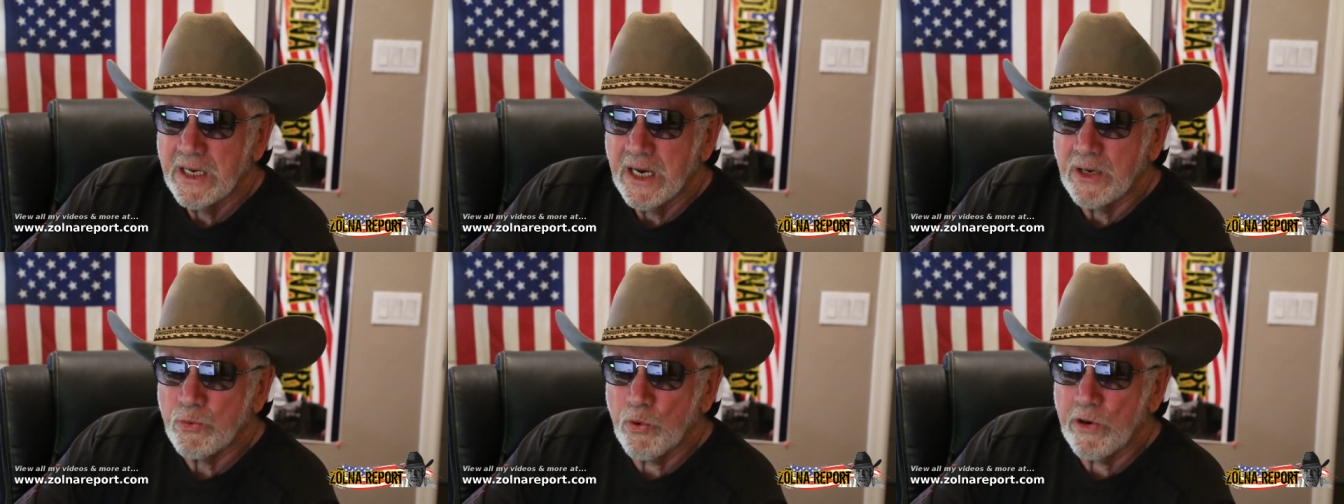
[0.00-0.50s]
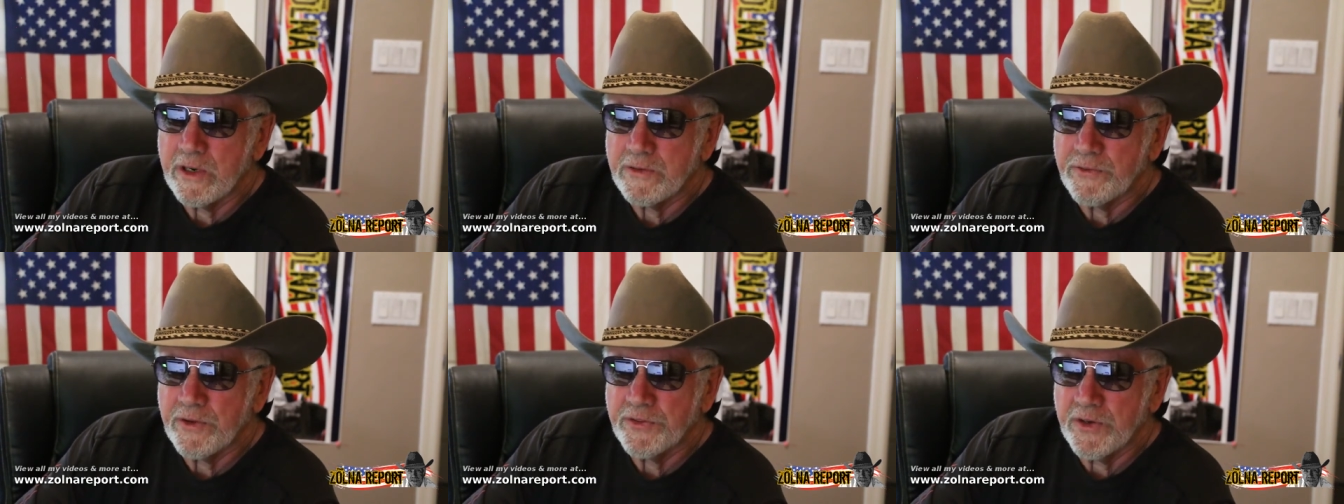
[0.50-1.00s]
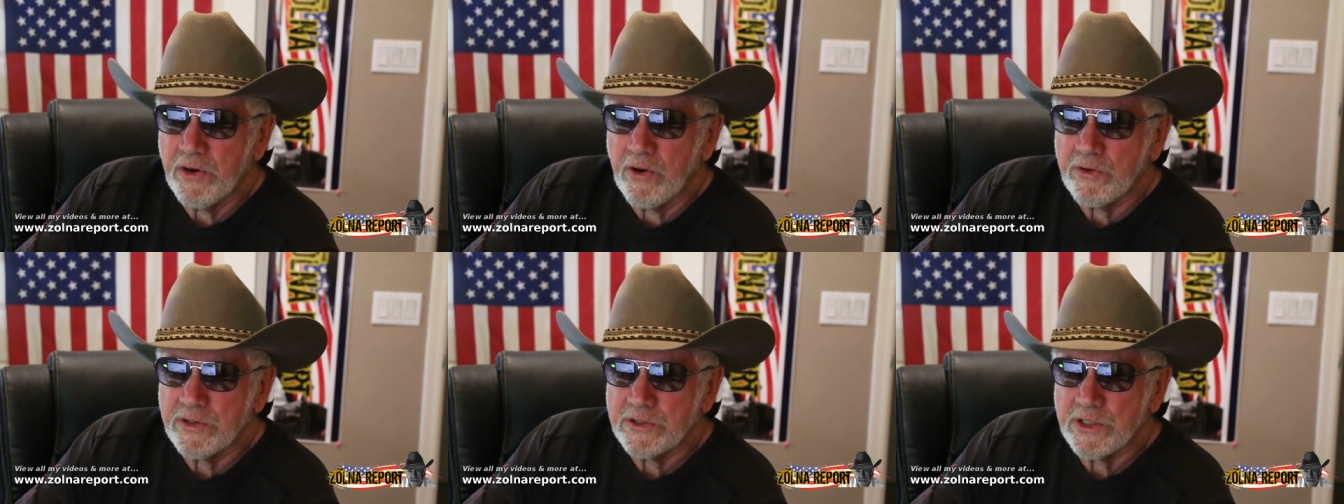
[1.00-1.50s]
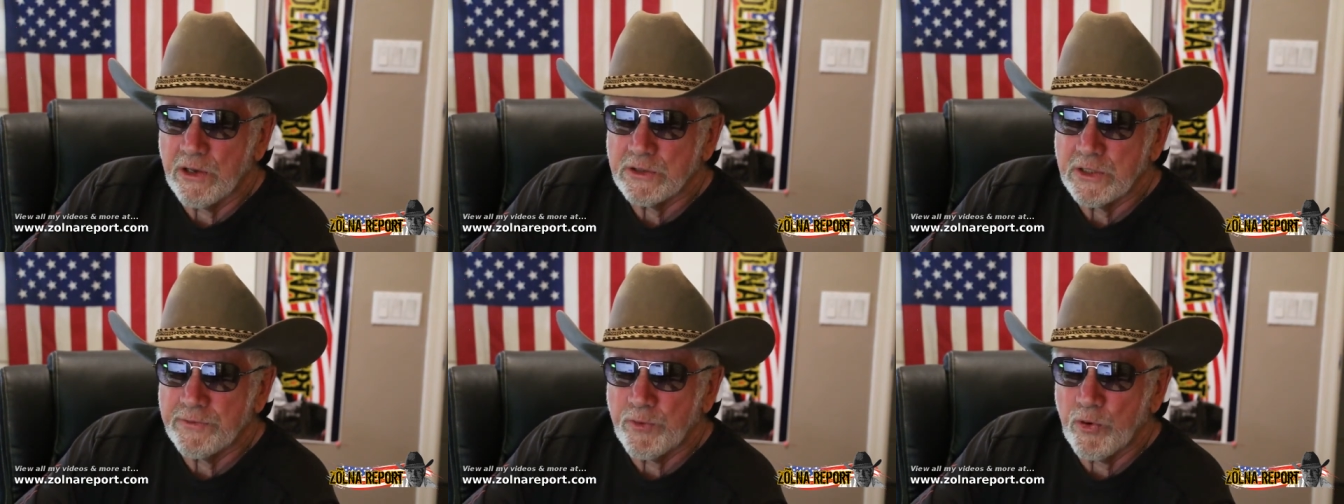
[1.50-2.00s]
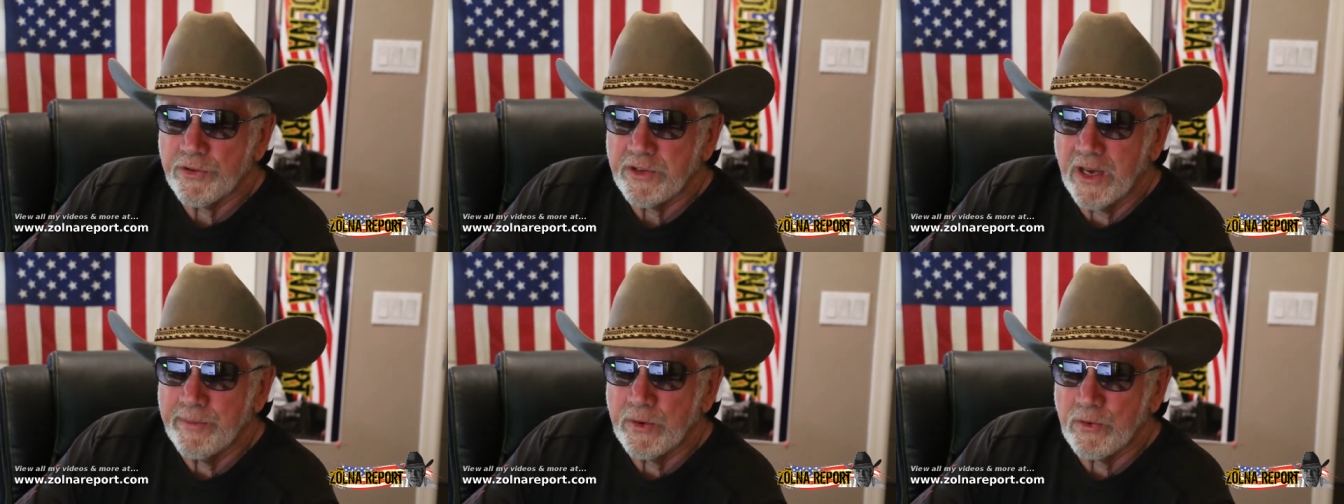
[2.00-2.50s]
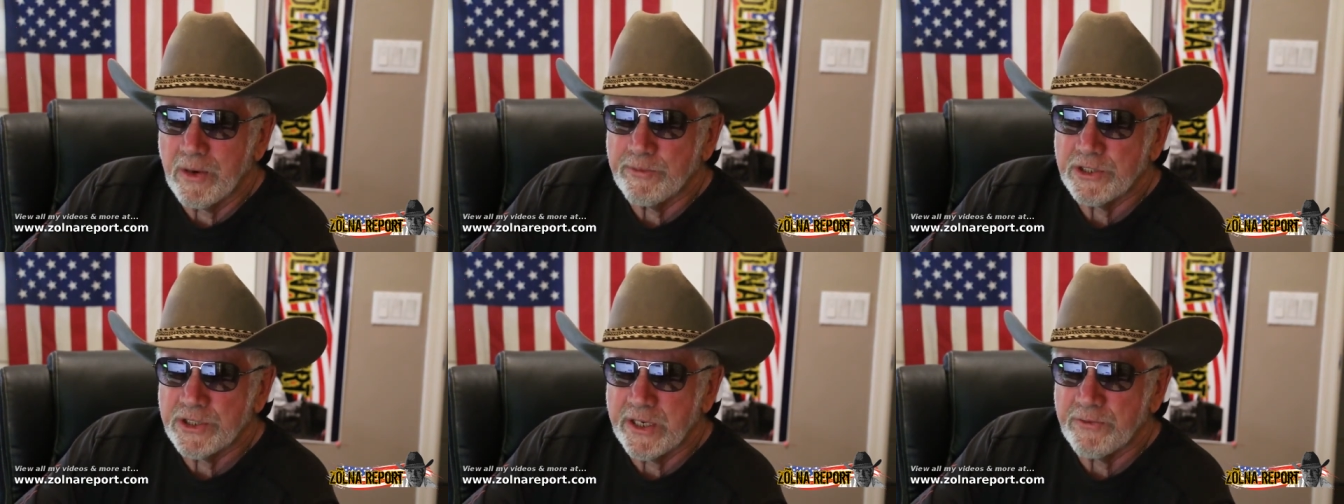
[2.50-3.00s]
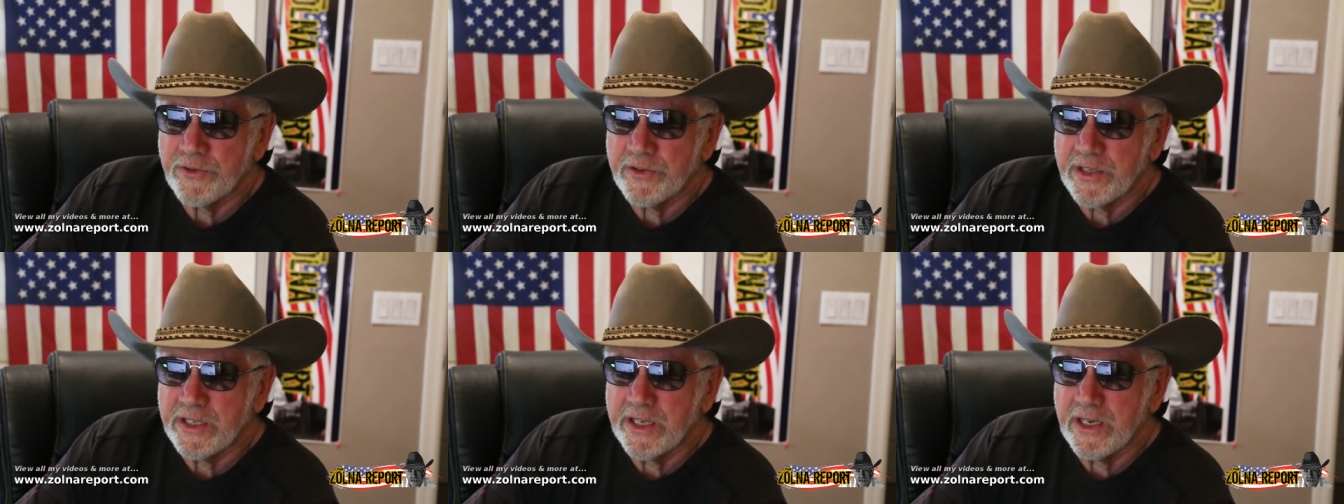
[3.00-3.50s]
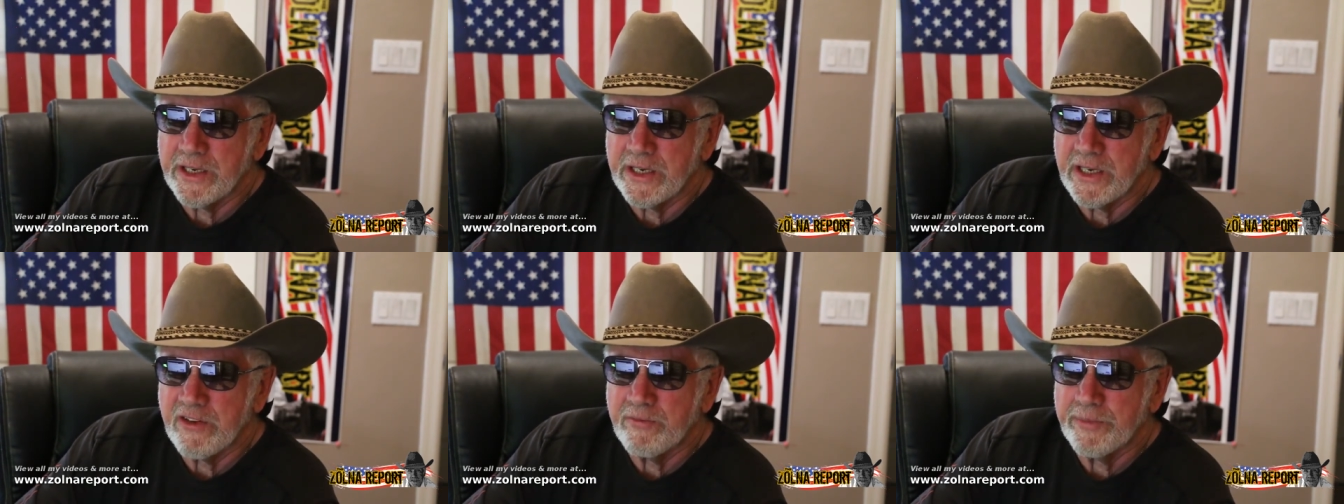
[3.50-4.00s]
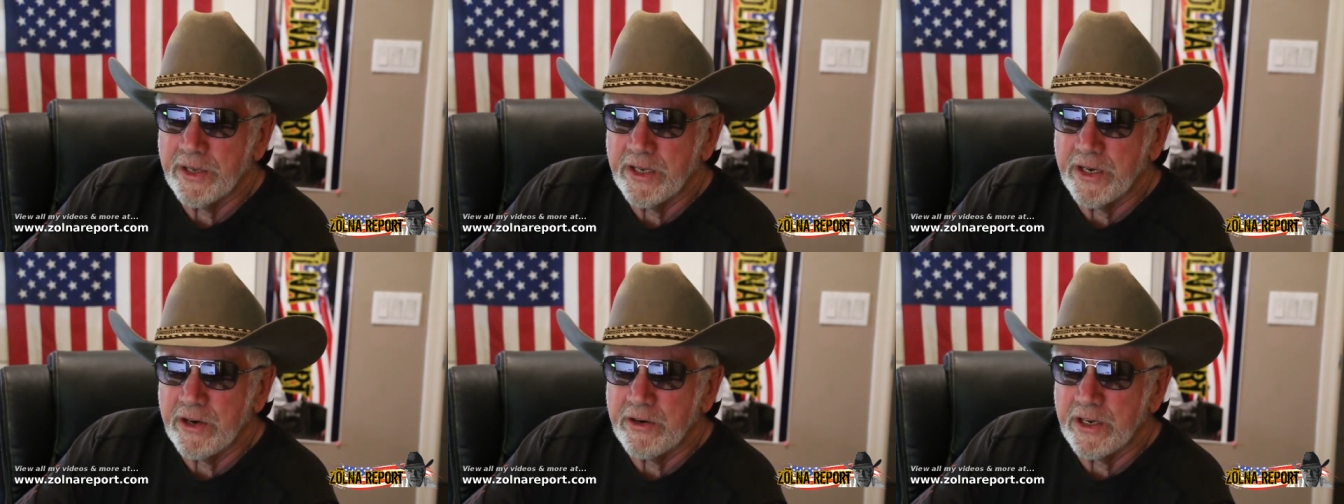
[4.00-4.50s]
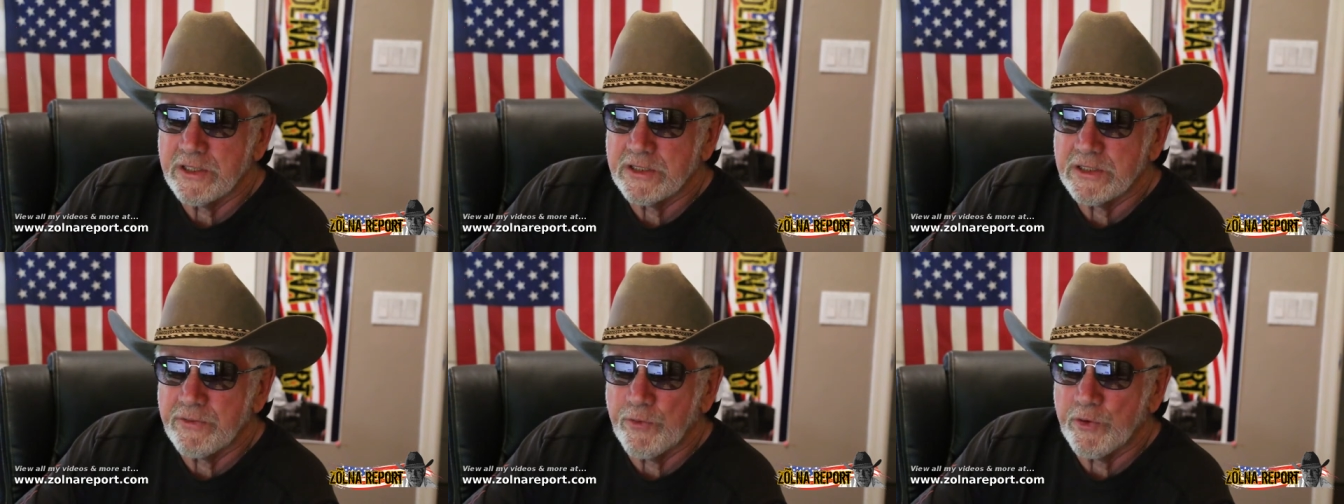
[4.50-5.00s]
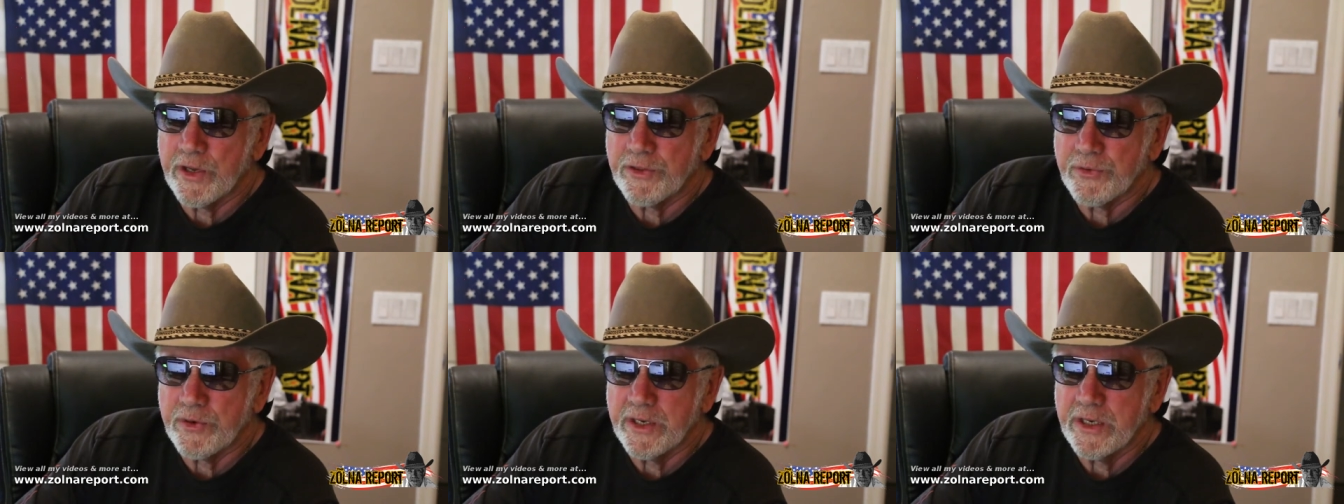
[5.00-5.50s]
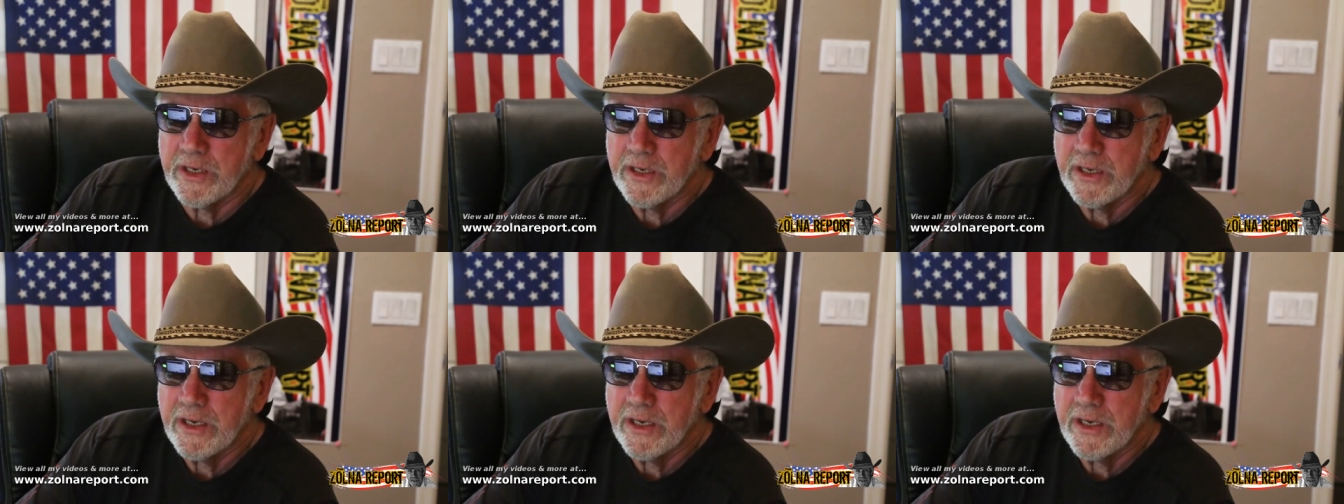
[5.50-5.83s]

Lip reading: A warrant for Theriot is also forthcoming, Weber said, for the killing of Billy Ernest, 43,